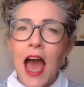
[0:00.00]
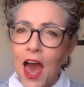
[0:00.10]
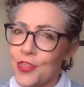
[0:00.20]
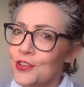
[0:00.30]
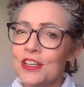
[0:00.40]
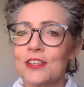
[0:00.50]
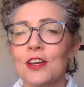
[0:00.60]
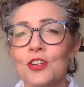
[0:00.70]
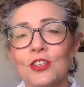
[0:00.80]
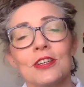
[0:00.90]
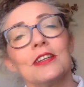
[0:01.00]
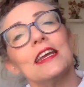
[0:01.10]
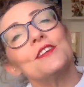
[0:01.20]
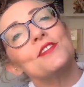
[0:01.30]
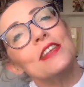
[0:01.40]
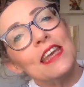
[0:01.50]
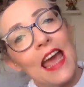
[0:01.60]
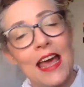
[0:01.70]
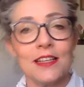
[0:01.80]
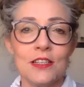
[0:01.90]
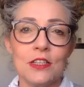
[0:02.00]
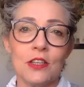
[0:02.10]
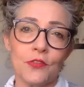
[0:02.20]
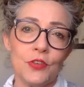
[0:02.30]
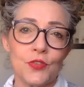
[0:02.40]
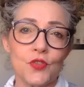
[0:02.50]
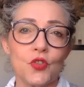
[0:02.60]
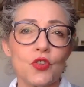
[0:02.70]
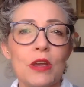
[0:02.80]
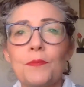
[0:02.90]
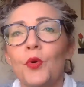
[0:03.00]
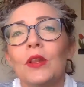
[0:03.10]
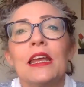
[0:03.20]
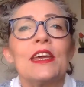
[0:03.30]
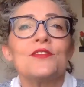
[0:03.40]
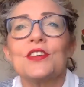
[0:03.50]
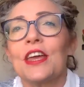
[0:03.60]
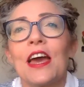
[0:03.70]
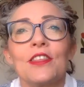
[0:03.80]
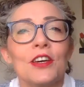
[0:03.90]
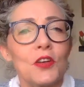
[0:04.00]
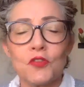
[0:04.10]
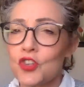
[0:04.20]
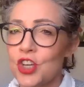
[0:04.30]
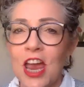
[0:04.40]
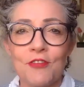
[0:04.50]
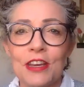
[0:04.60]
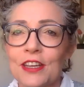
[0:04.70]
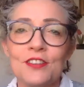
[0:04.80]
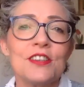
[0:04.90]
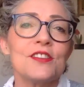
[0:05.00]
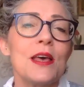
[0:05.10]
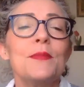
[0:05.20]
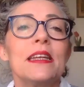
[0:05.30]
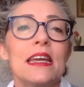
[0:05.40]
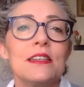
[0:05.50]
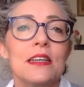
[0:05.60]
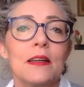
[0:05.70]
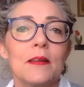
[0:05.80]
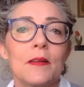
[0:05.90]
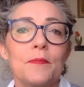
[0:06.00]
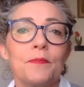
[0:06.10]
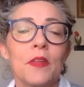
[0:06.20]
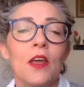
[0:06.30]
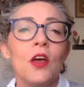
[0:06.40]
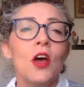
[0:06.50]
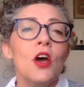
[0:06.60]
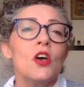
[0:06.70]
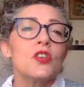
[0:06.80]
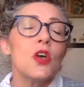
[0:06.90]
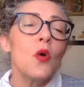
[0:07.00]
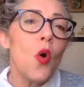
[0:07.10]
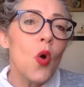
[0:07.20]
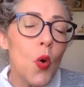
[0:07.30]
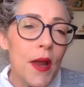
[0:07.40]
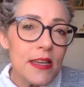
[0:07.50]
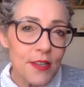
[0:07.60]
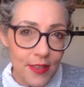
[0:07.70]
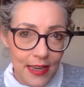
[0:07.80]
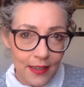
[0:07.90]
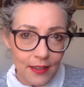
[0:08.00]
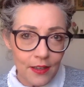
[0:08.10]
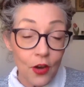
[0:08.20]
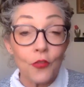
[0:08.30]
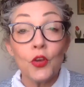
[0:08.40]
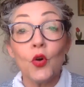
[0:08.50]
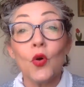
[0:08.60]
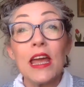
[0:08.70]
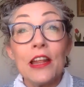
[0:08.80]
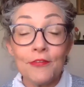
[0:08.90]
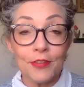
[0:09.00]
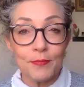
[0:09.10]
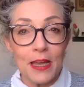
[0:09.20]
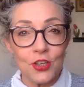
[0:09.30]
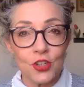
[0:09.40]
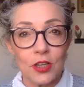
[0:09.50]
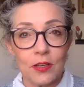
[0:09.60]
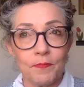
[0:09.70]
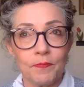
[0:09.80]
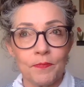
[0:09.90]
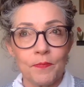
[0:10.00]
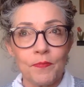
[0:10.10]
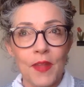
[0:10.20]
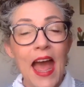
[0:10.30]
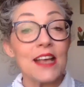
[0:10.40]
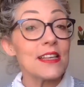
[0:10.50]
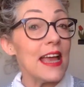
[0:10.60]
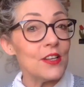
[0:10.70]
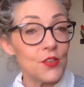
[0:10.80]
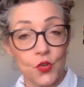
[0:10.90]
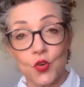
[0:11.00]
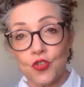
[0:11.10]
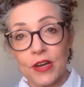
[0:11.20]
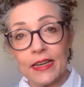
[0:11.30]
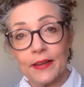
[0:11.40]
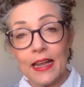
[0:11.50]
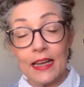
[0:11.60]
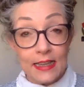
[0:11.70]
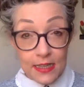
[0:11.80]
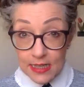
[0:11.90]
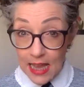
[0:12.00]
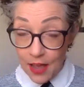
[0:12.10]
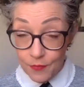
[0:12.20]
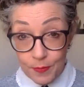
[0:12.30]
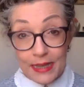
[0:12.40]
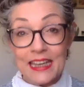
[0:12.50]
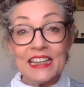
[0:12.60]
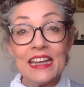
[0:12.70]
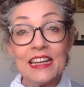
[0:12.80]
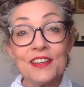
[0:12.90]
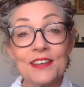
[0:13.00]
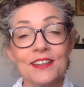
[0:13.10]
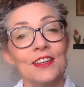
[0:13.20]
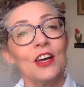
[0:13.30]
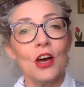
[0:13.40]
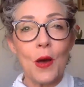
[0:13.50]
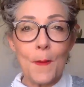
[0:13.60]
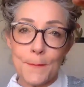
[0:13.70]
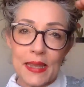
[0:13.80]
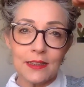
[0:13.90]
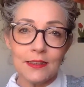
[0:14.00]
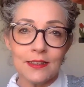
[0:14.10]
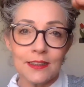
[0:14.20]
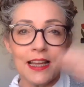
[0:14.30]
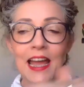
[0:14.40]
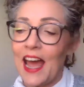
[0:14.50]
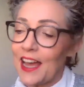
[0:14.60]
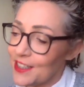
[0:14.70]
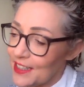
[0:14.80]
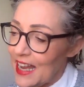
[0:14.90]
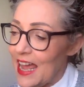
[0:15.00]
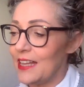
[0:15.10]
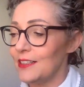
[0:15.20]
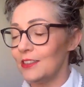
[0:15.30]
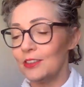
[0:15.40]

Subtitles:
and the discussion is the end of your story, pulling it together, sharing and disseminating. So always think of your information as a story. It needs to have a beginning, a middle, and an end.